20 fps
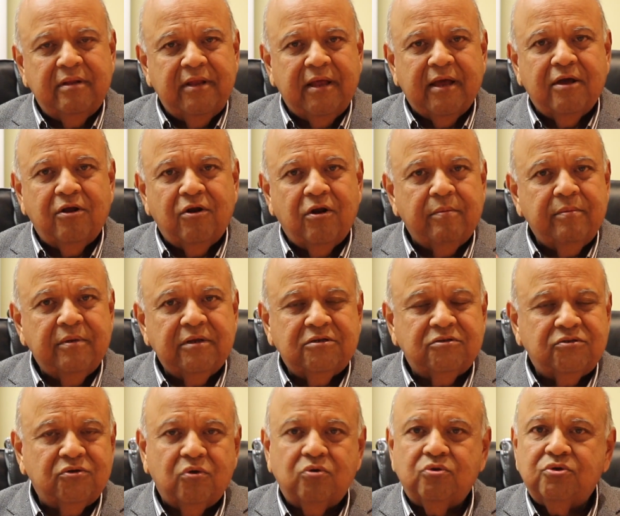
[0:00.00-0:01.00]
economic,
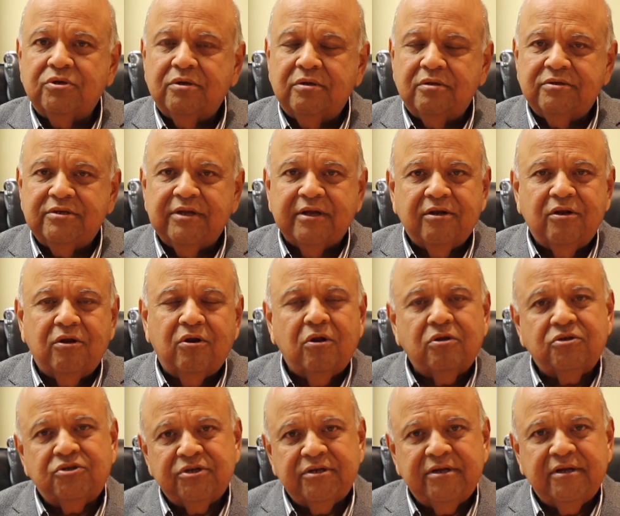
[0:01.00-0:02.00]
social,
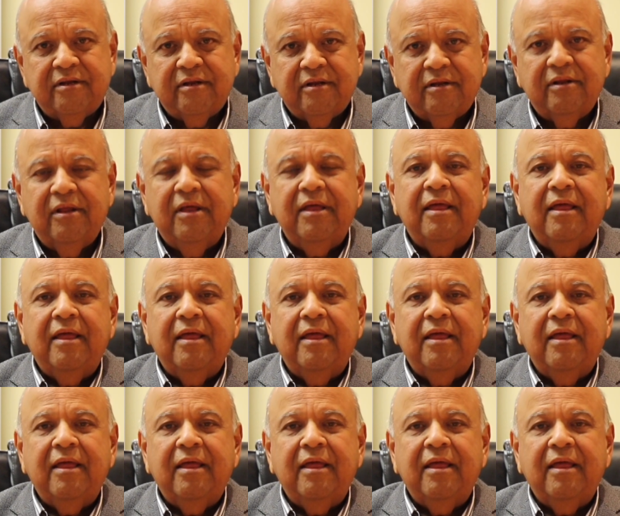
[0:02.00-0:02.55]
technological,